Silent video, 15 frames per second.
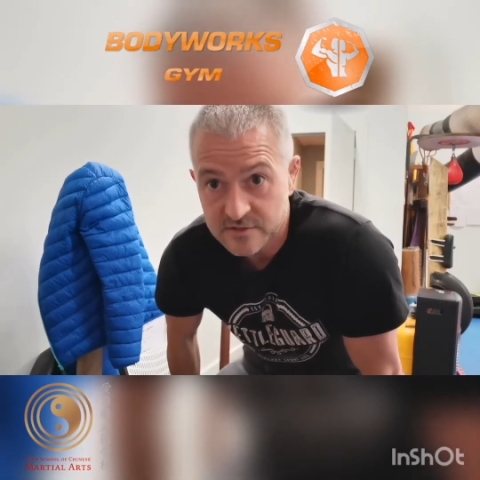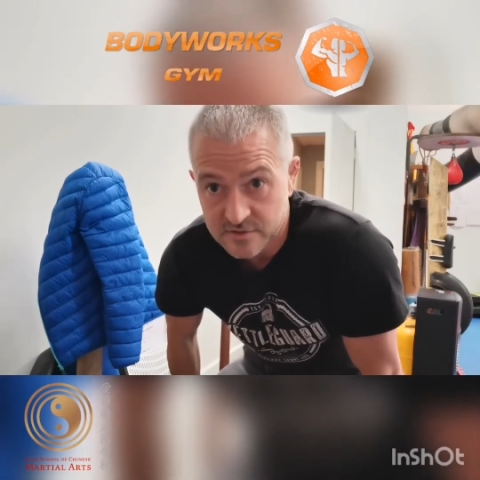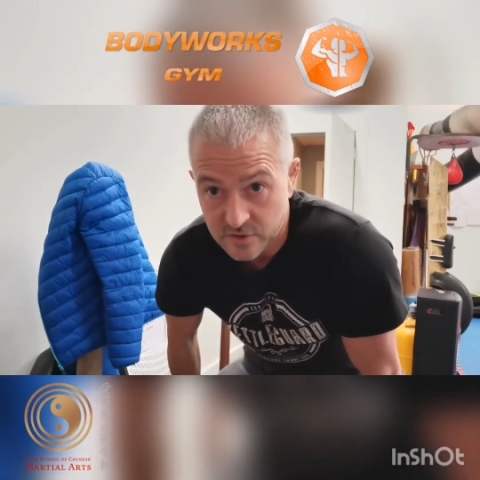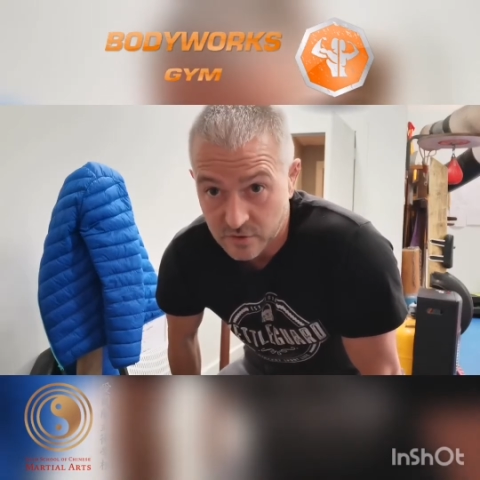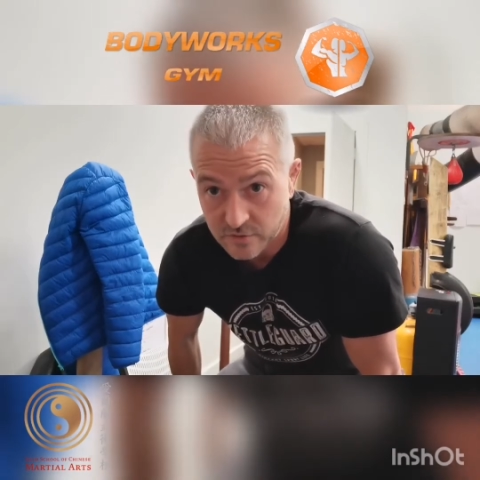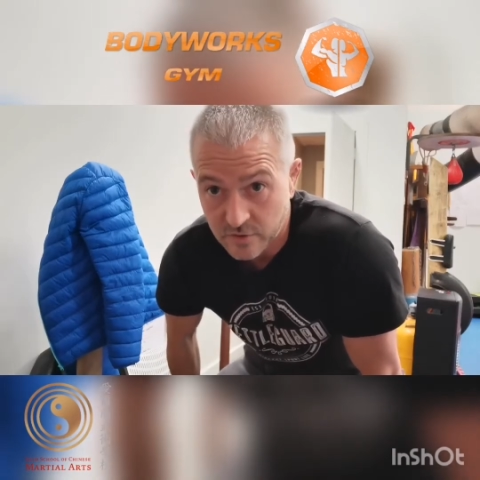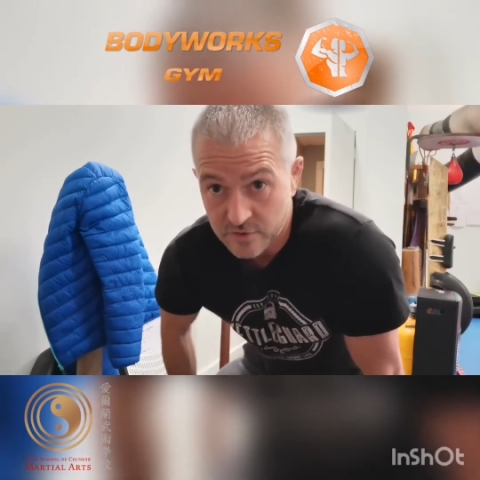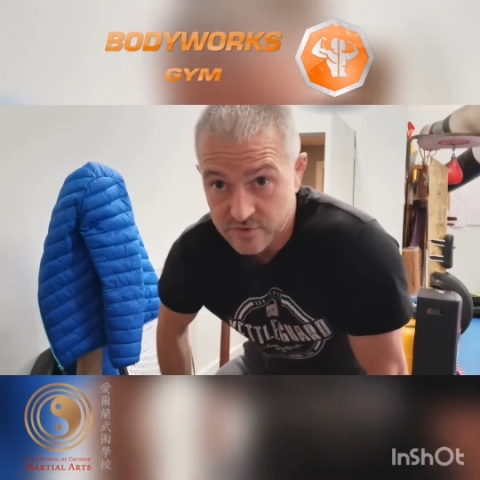
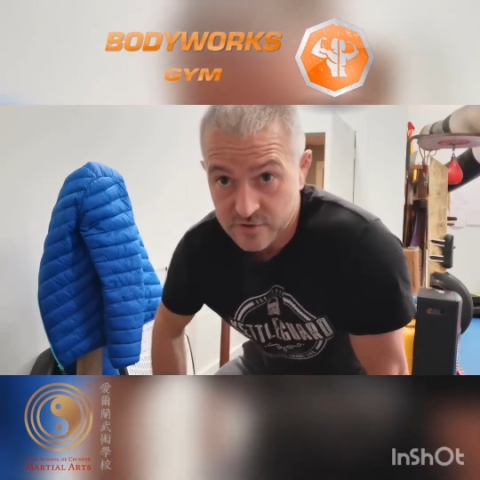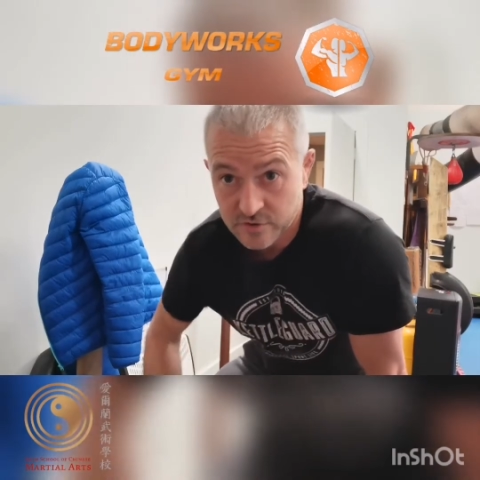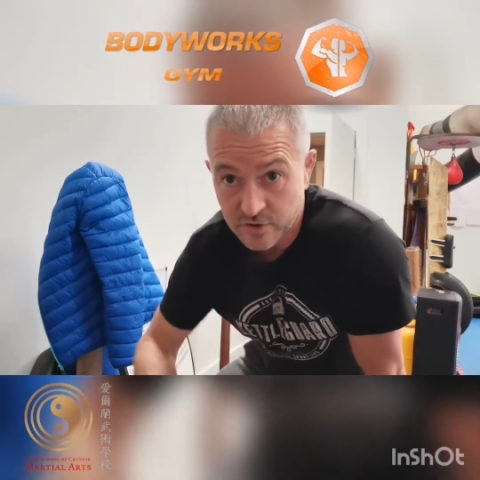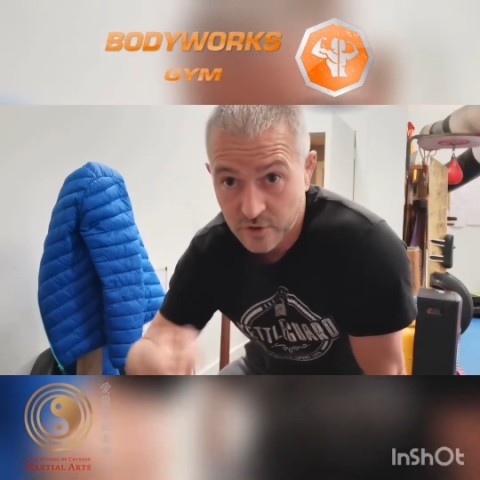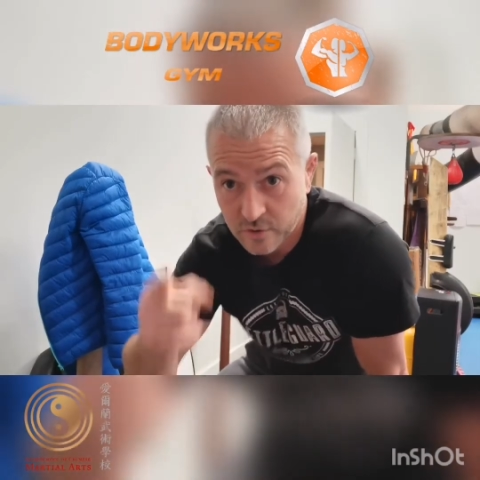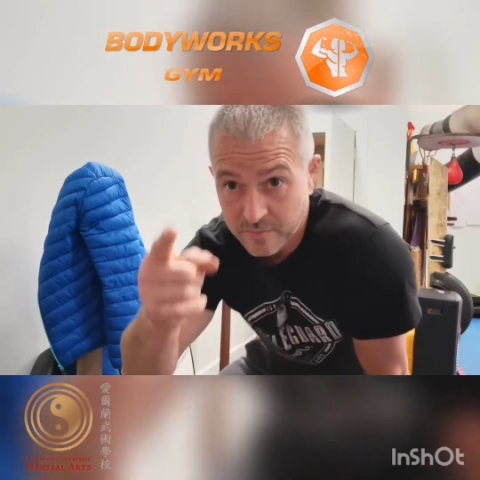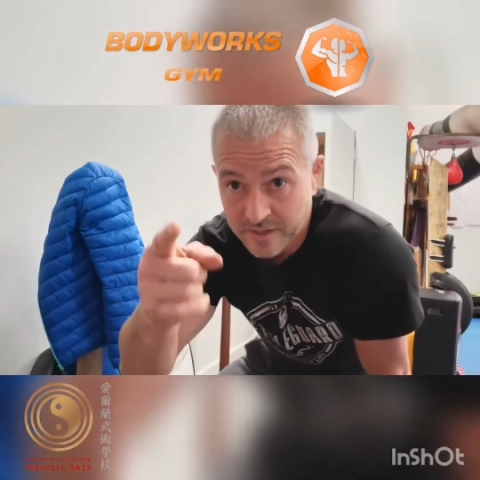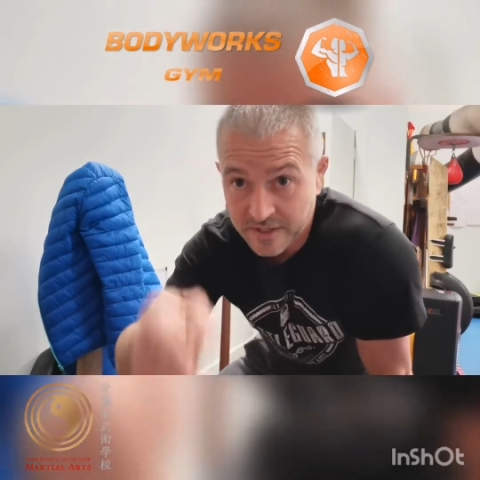So those who
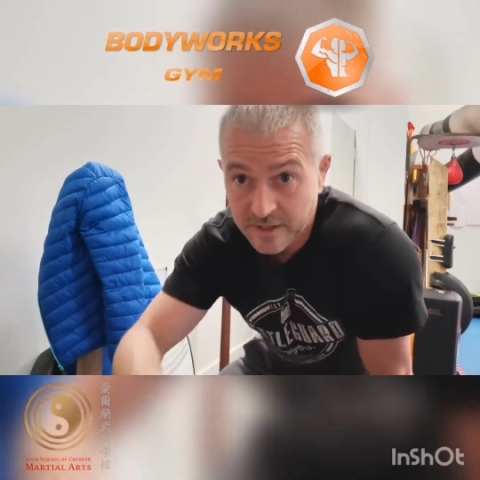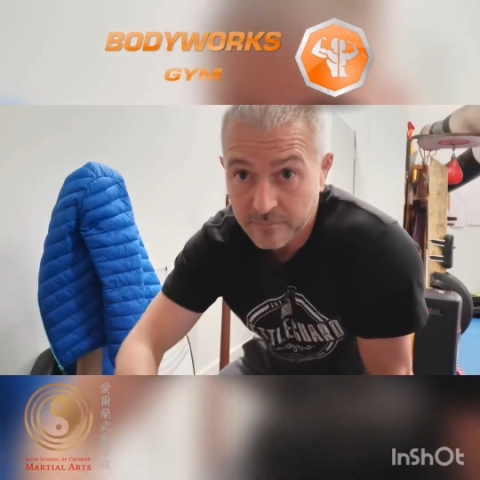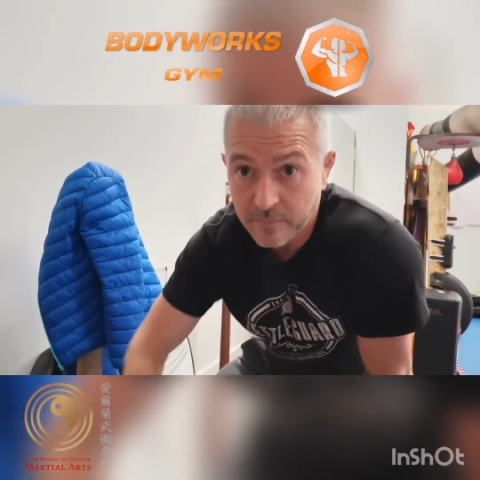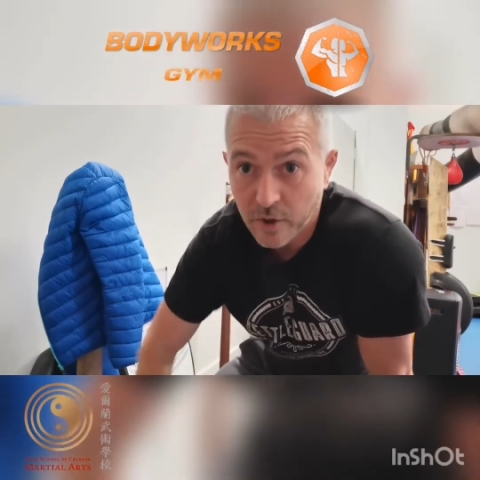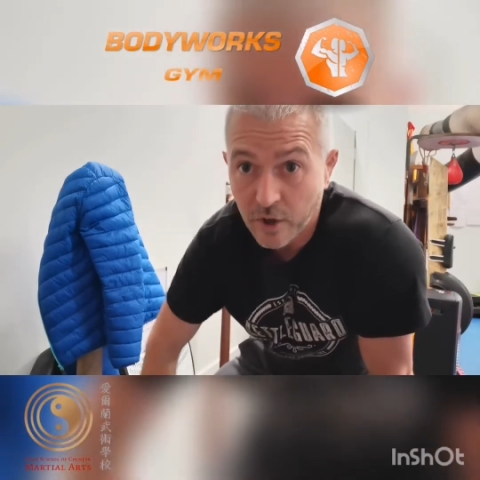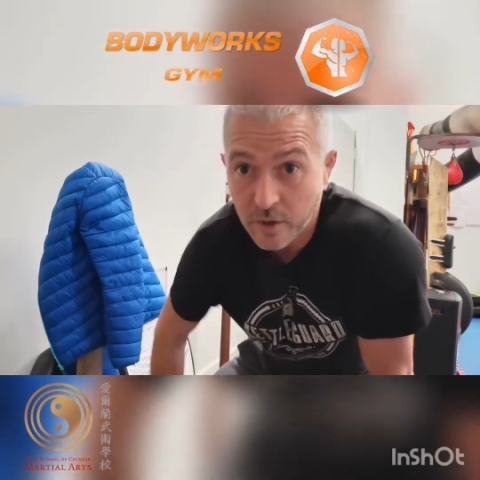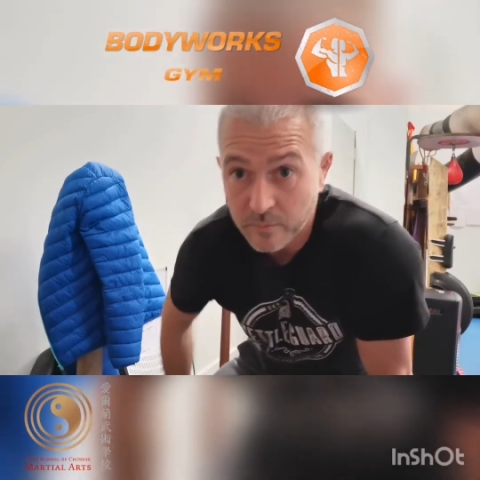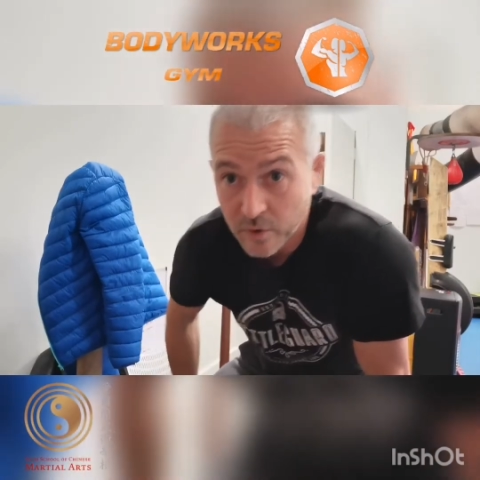know about iron
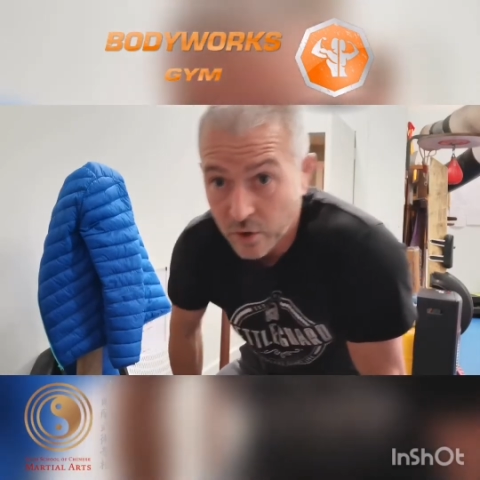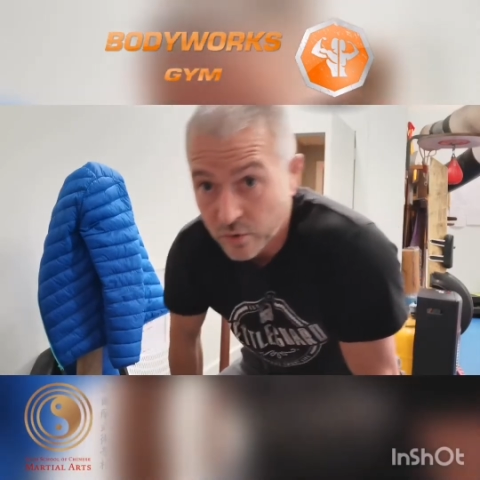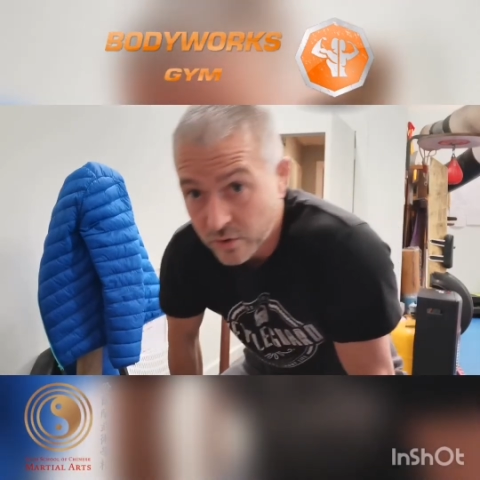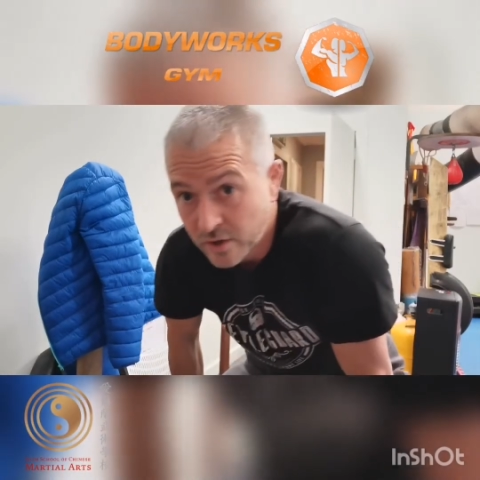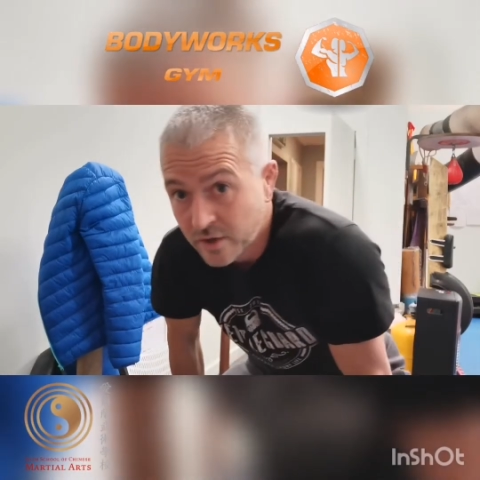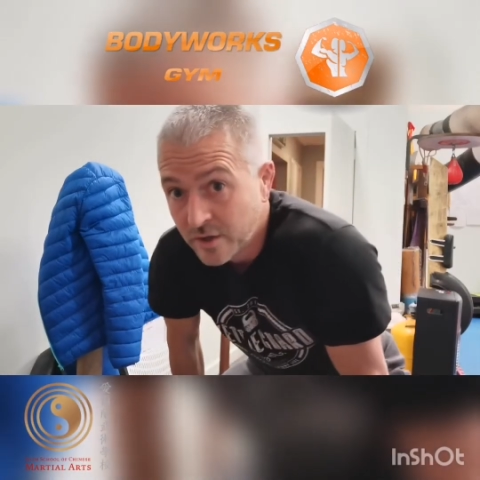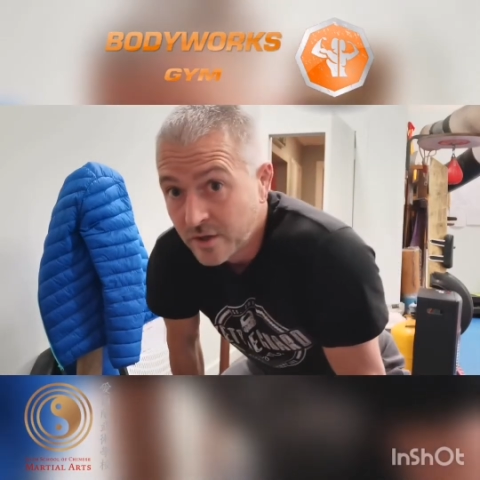palm know.